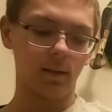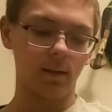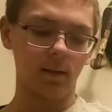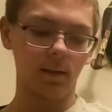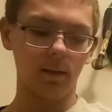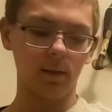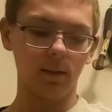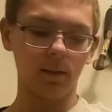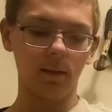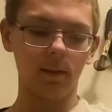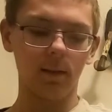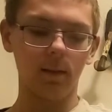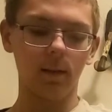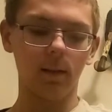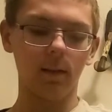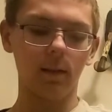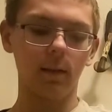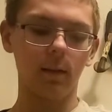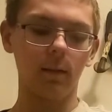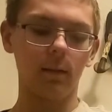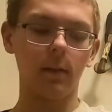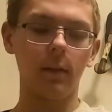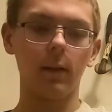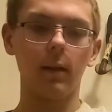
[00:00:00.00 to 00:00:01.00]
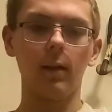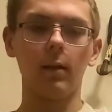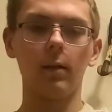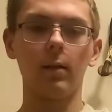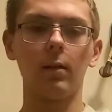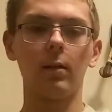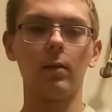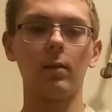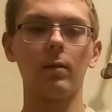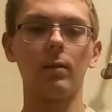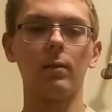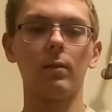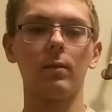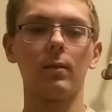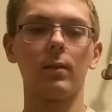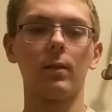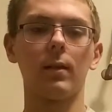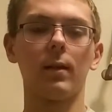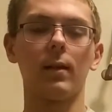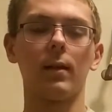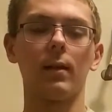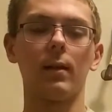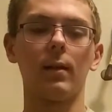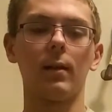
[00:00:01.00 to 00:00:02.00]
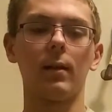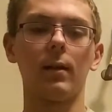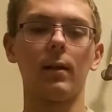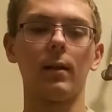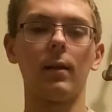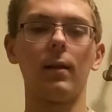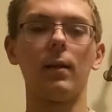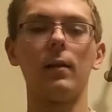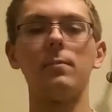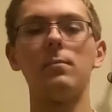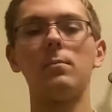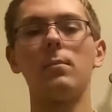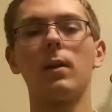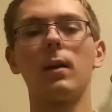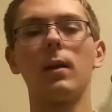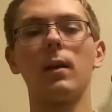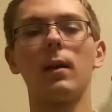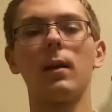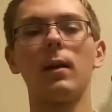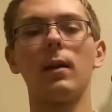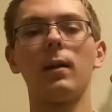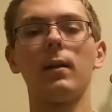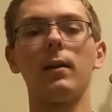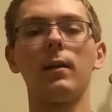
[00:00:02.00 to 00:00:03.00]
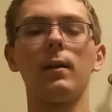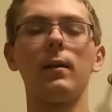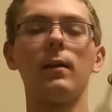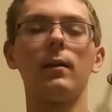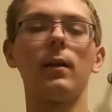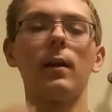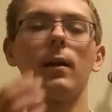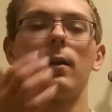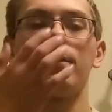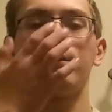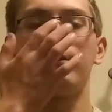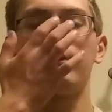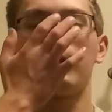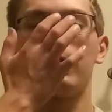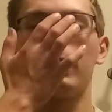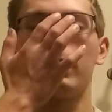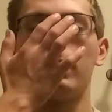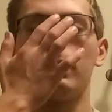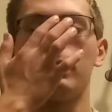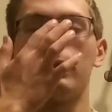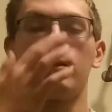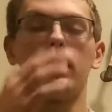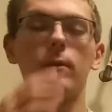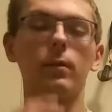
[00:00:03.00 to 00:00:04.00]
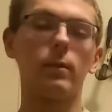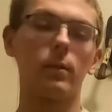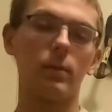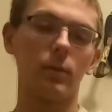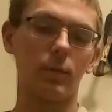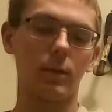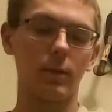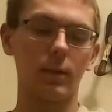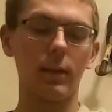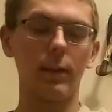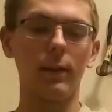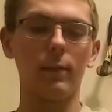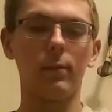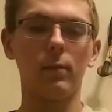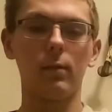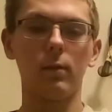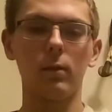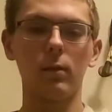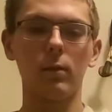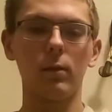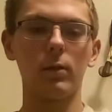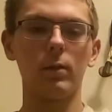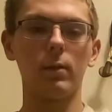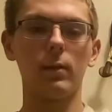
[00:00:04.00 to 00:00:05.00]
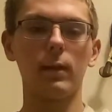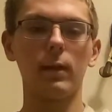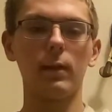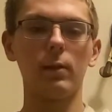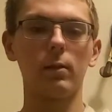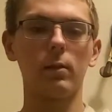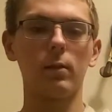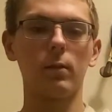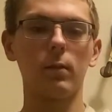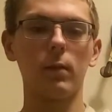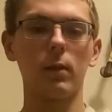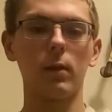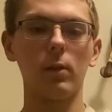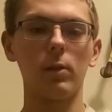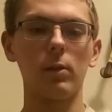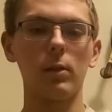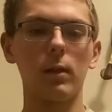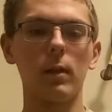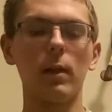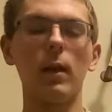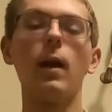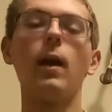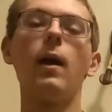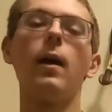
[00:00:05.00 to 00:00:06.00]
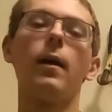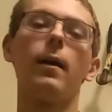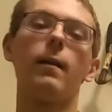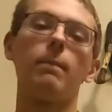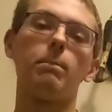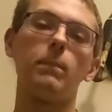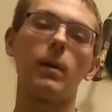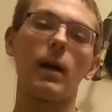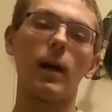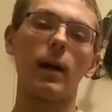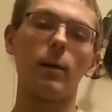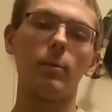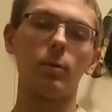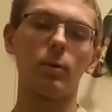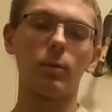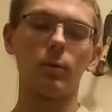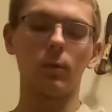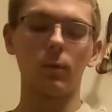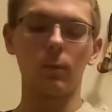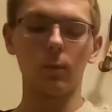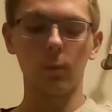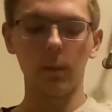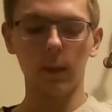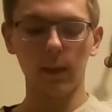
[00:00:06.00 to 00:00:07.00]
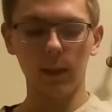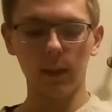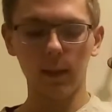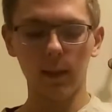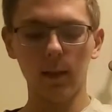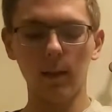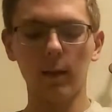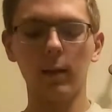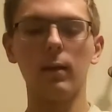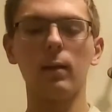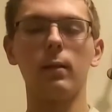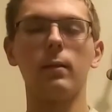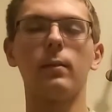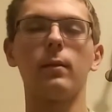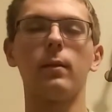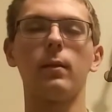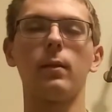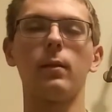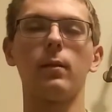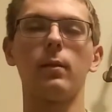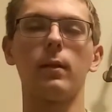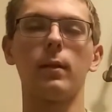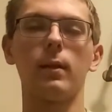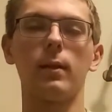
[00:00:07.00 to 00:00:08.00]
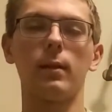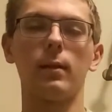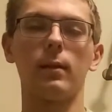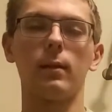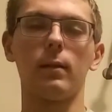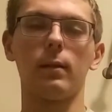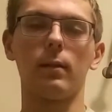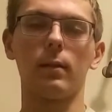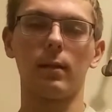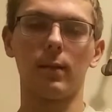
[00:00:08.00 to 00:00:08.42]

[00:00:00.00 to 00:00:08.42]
This is another video in my NIV, which stands for New International Version, Bible Reading Series.